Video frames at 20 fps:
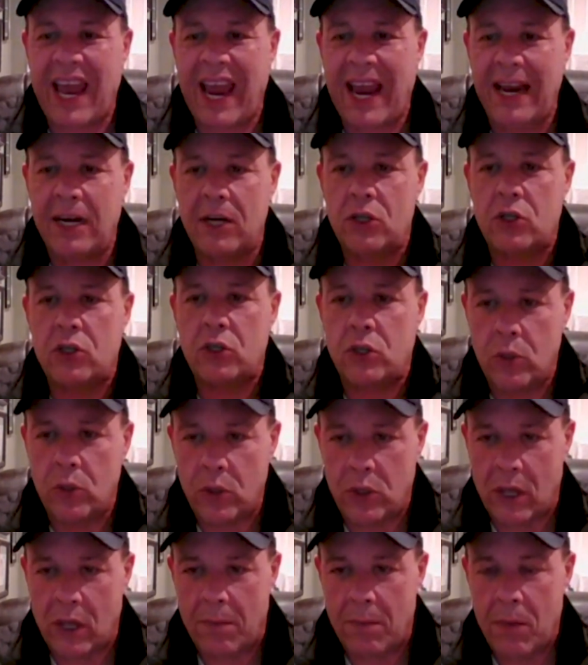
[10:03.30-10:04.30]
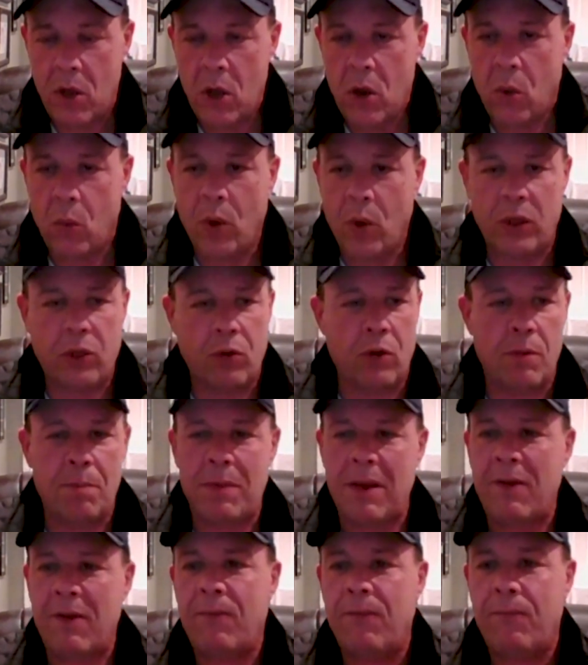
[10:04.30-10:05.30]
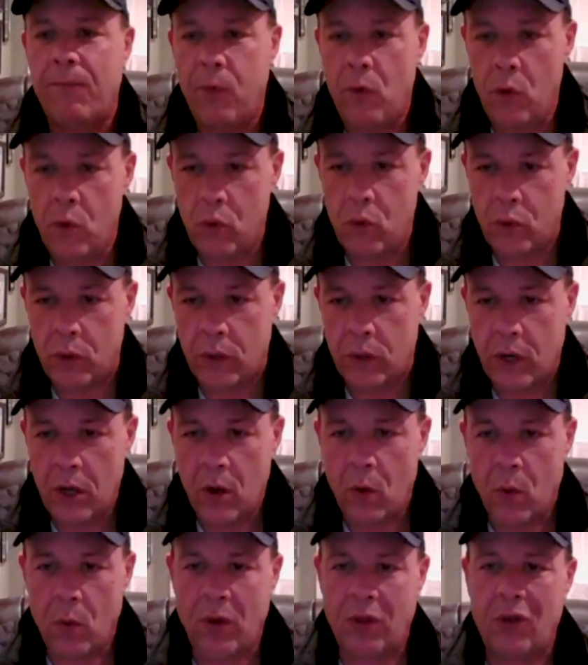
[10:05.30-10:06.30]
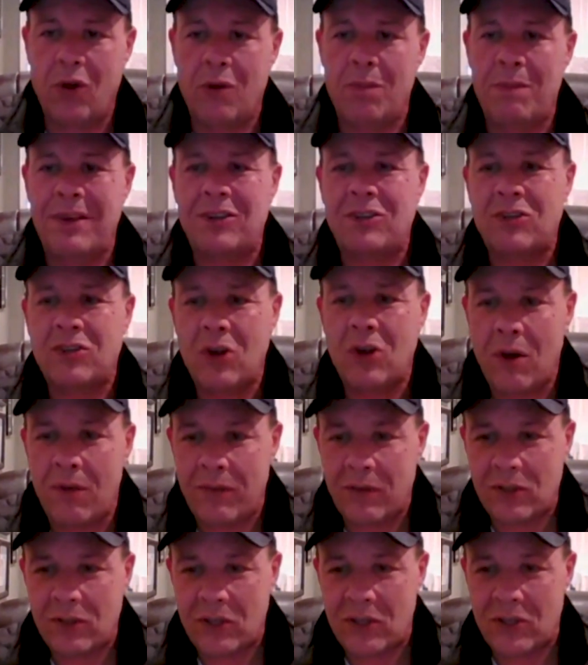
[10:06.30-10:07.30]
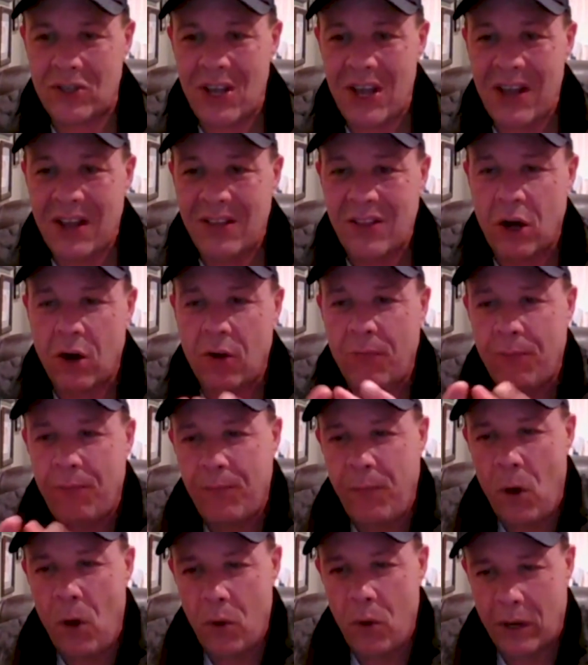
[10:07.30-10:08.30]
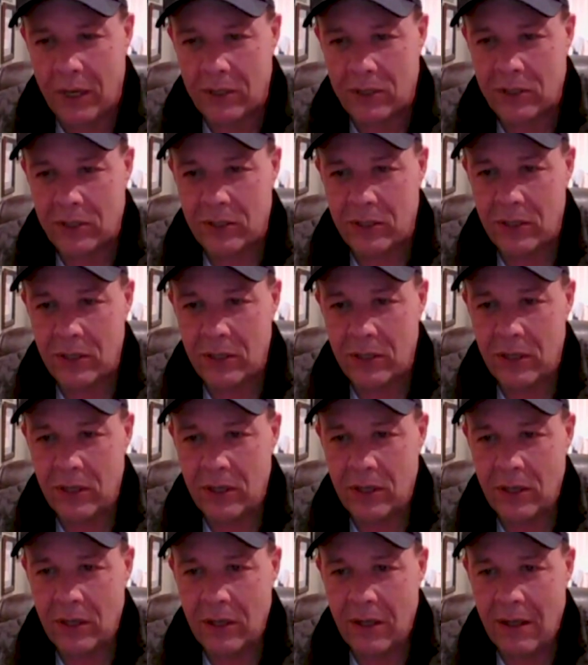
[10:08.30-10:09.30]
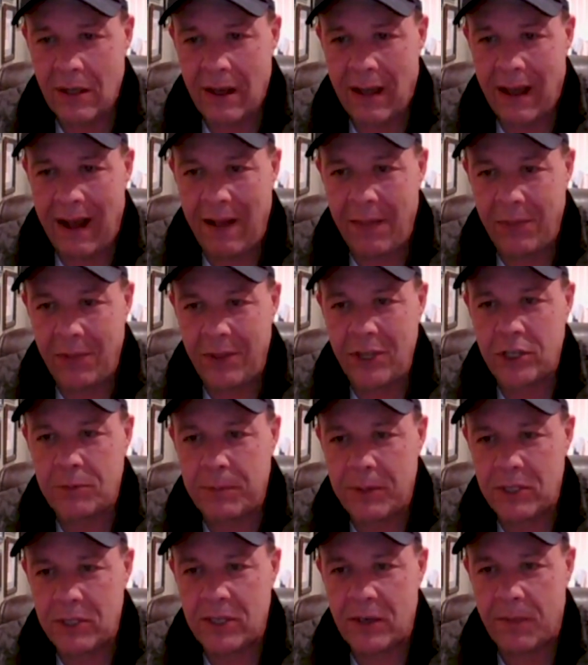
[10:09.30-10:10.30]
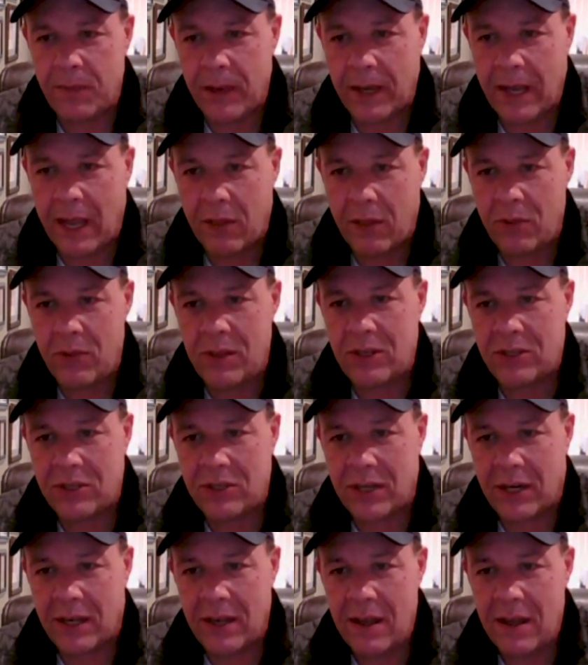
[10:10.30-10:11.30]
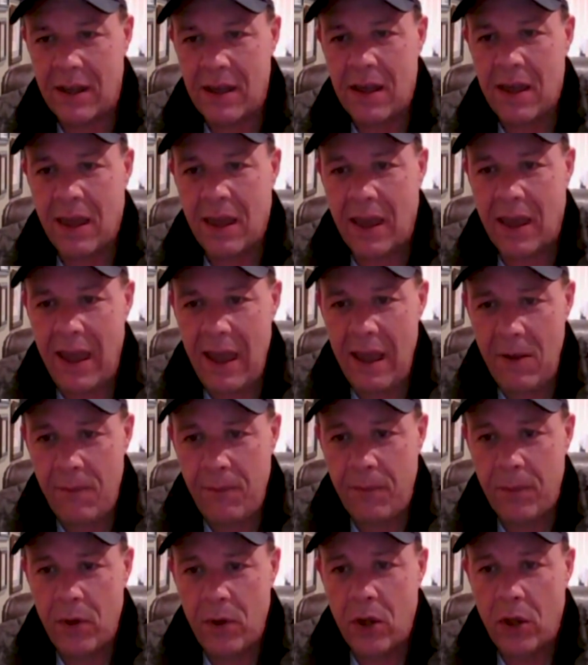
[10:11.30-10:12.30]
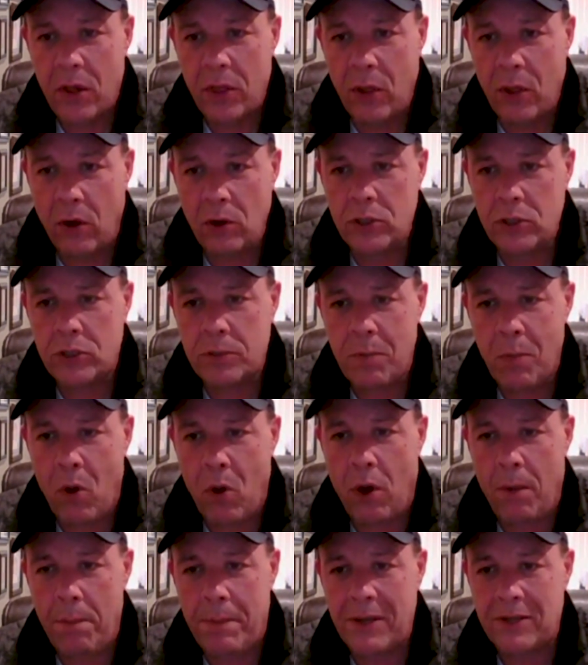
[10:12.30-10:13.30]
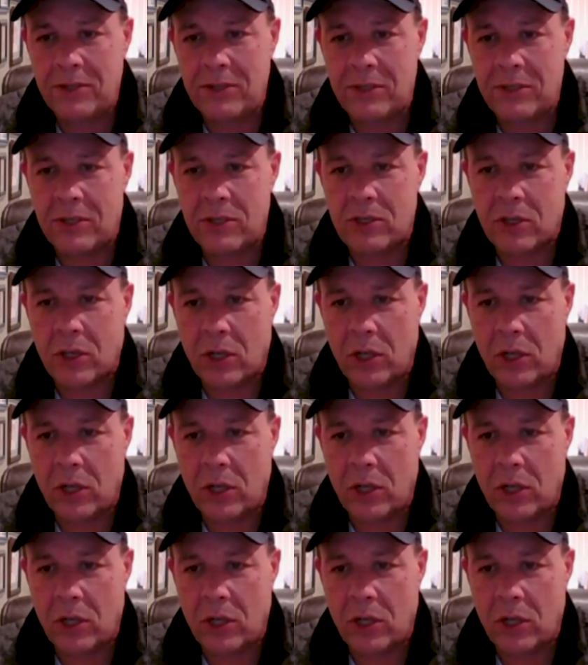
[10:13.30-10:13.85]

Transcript: mm-hmm. catered to them, whether it be food, whether it be services that are focused on this specific ethnicity? If those small businesses